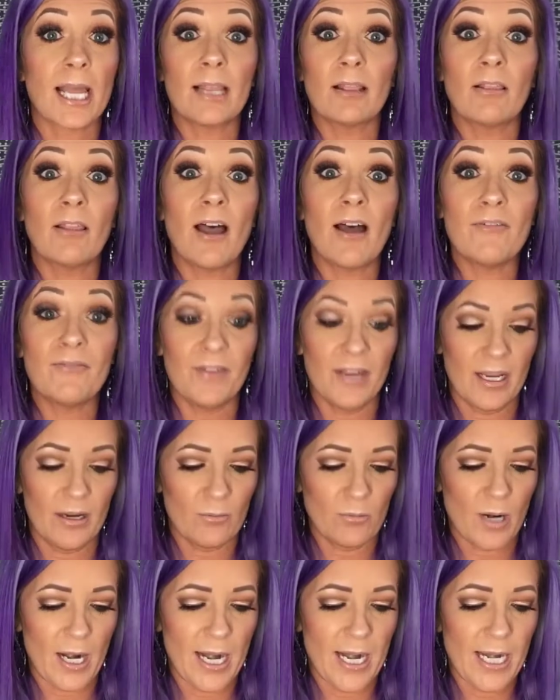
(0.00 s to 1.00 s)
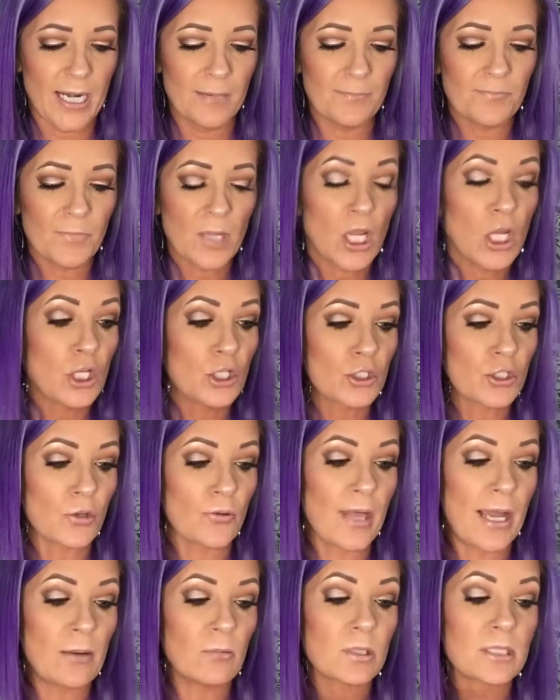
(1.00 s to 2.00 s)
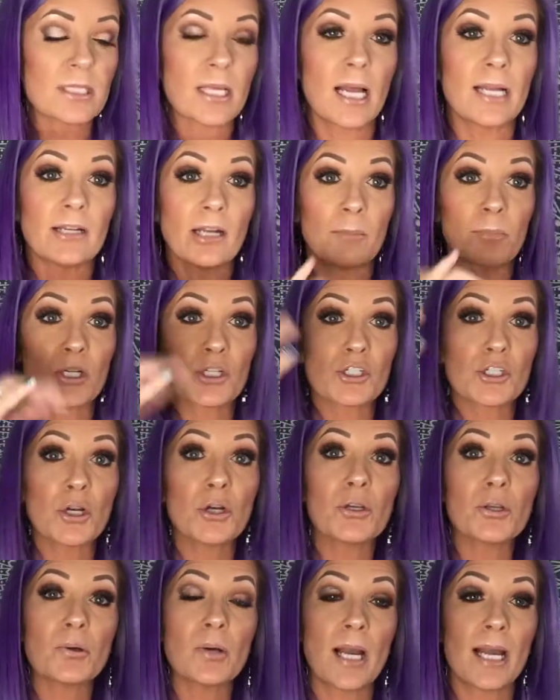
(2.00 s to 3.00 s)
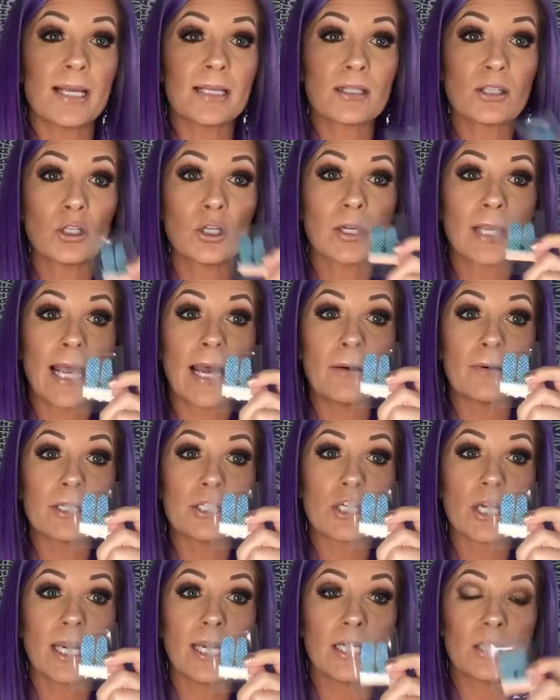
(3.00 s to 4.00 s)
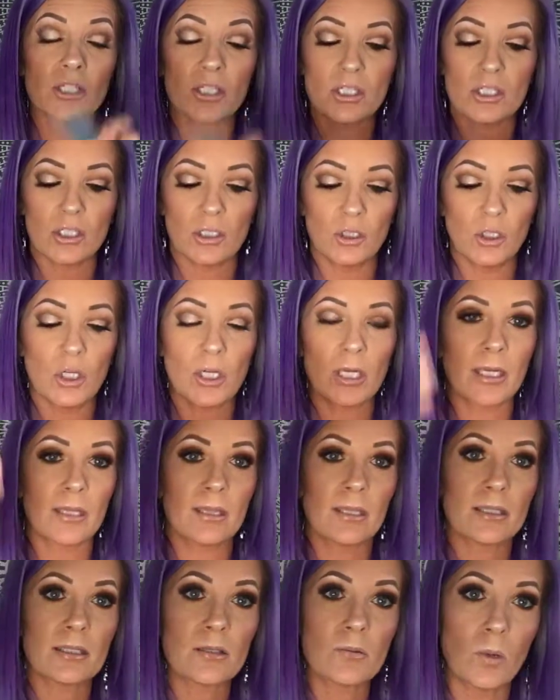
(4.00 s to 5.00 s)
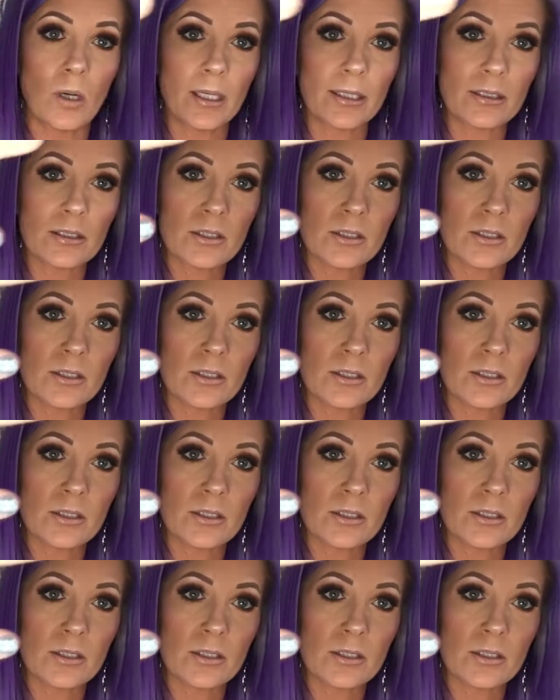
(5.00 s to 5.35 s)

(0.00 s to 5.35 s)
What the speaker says: I love it, right? So that one's on. Now I'm going to show you guys, look how it changes the look of this one.